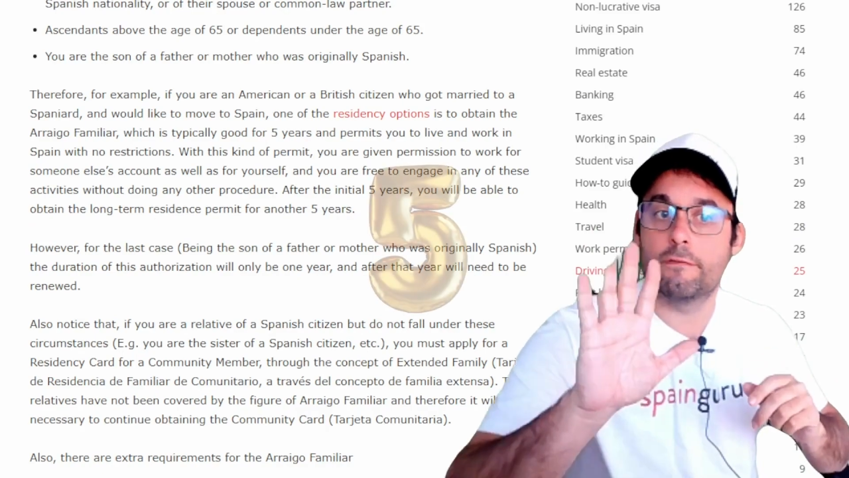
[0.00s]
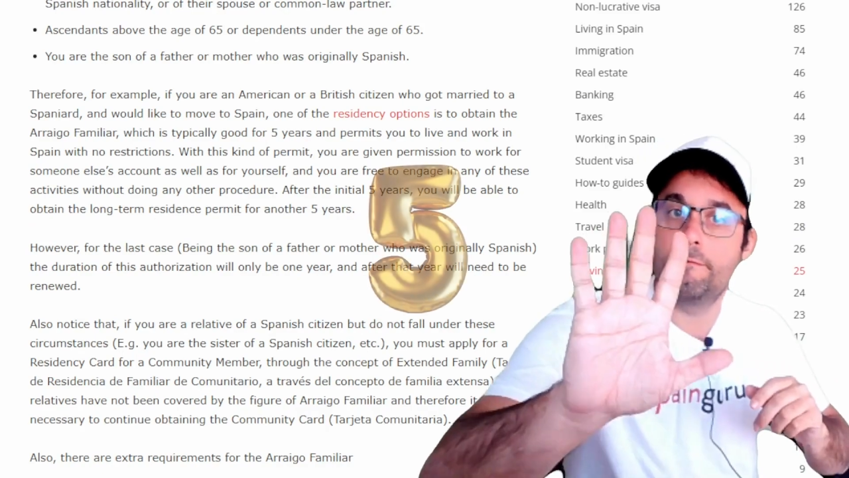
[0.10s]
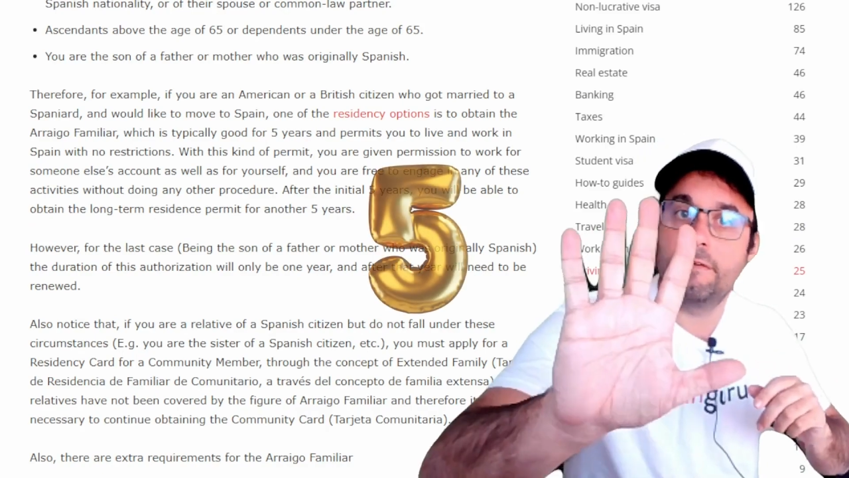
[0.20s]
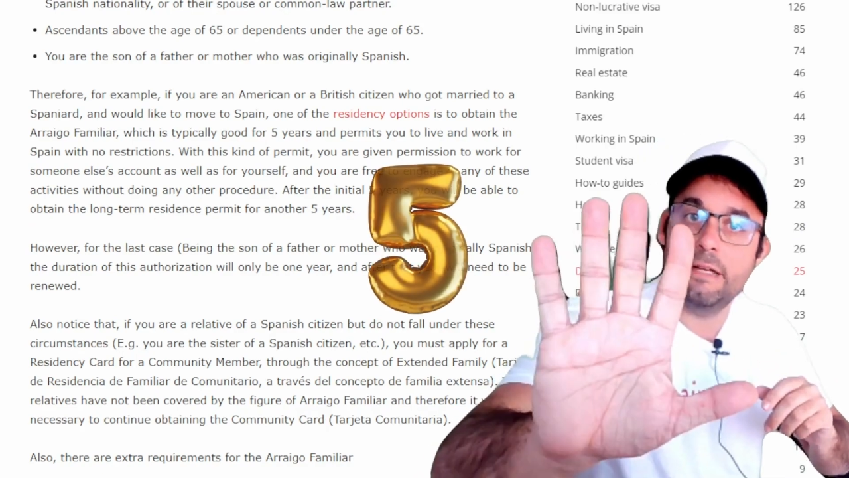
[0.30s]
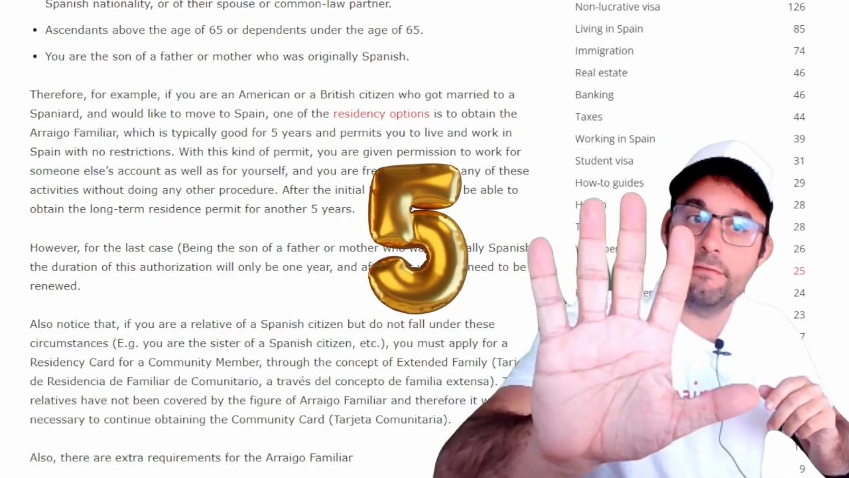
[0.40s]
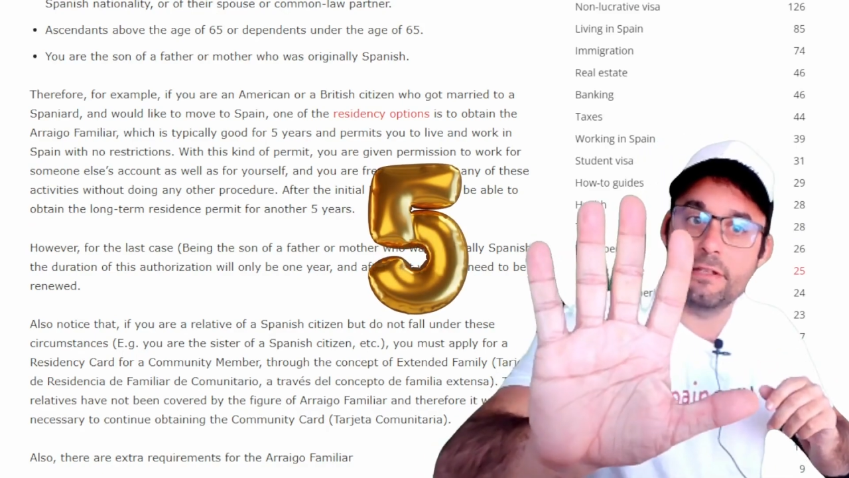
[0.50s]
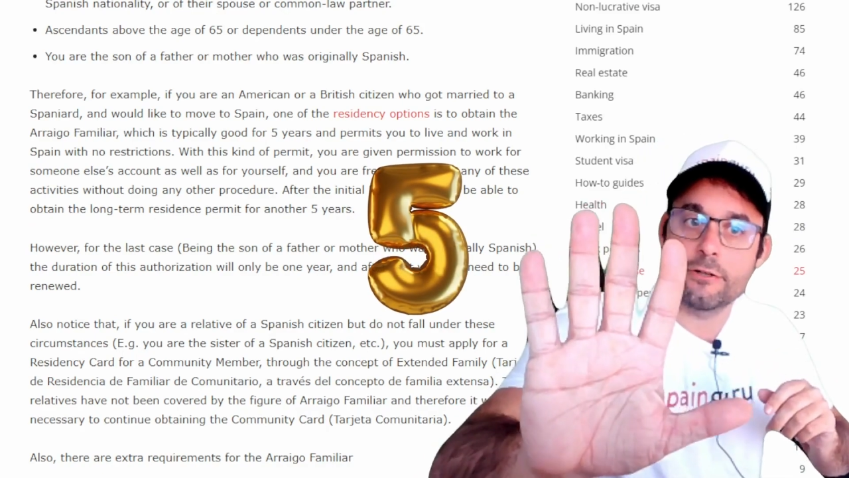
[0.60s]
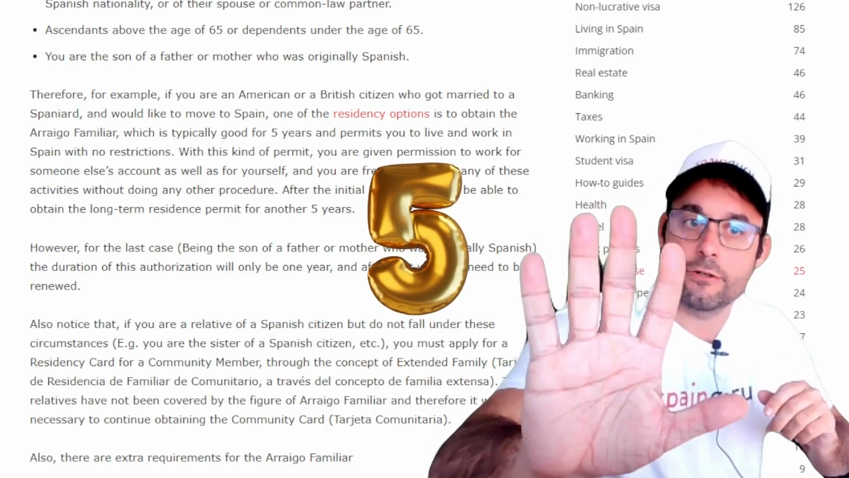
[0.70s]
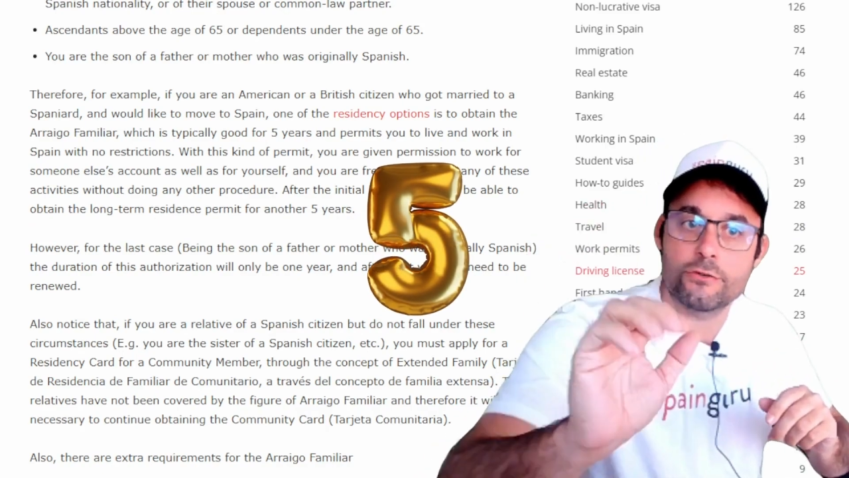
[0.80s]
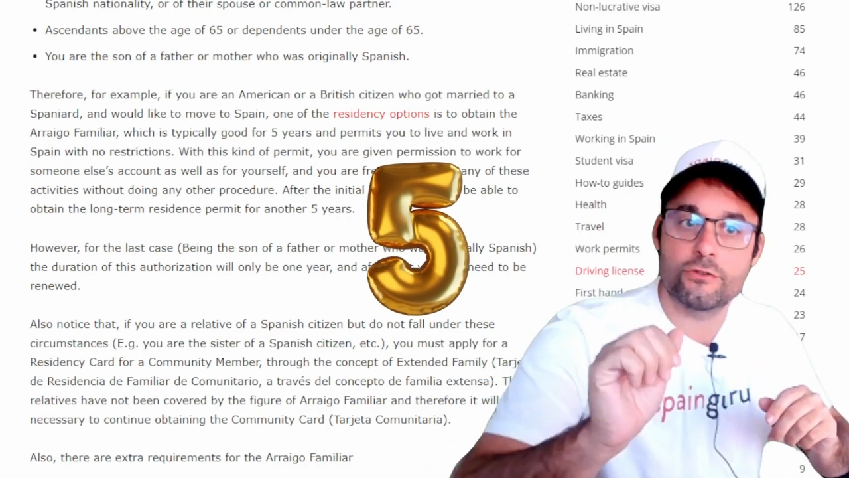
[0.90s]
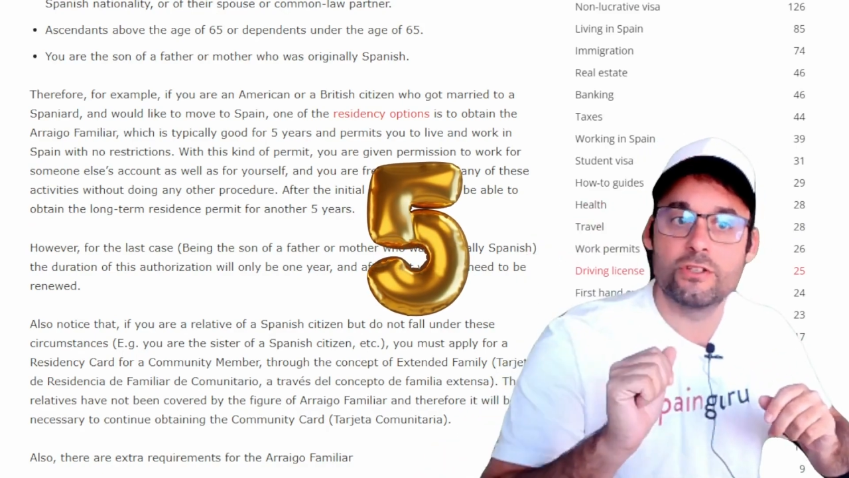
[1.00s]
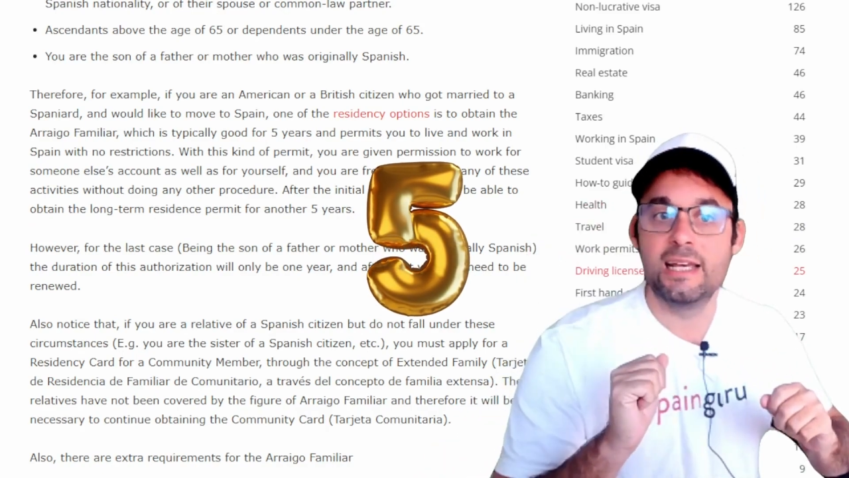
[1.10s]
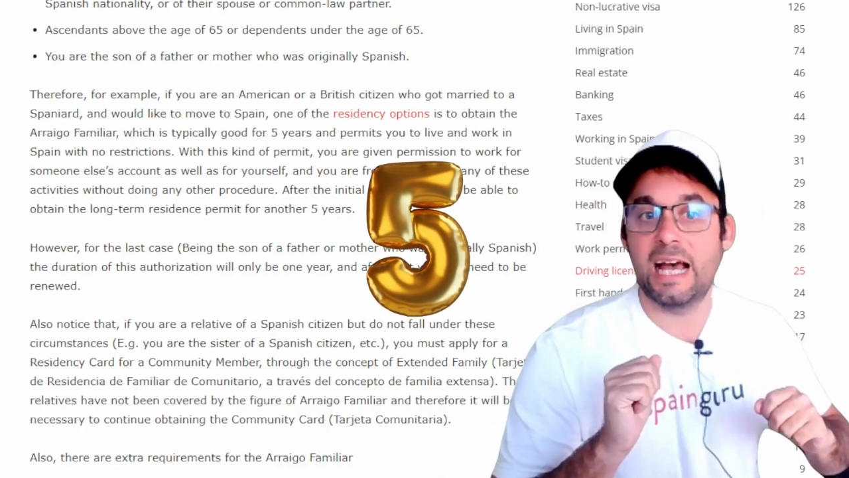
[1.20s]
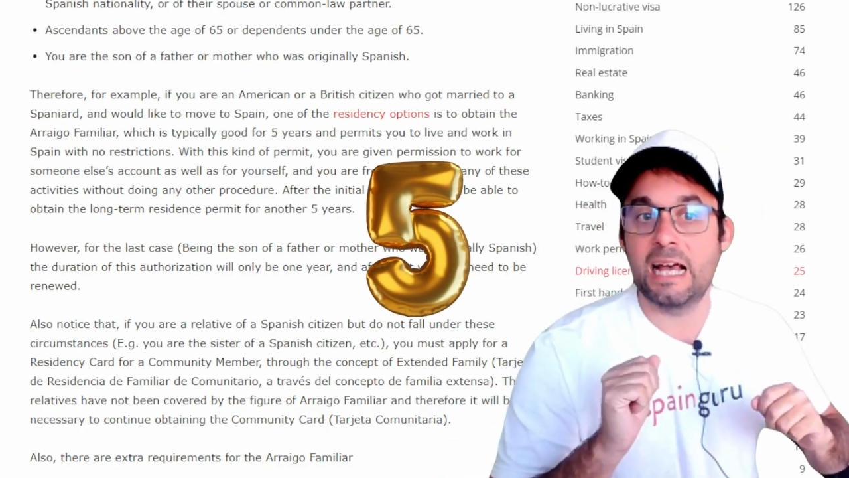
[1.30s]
5 years